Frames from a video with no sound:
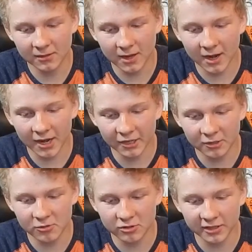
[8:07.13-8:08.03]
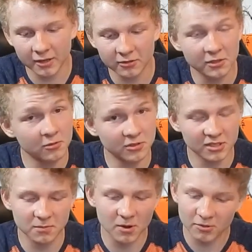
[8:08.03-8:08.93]
I usually only use
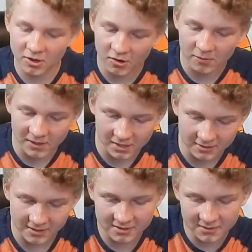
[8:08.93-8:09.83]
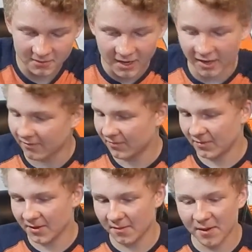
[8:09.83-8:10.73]
this mode though, because it's kind
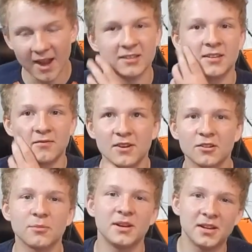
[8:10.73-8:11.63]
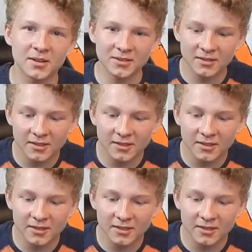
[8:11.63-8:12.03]
of the passive intermediate.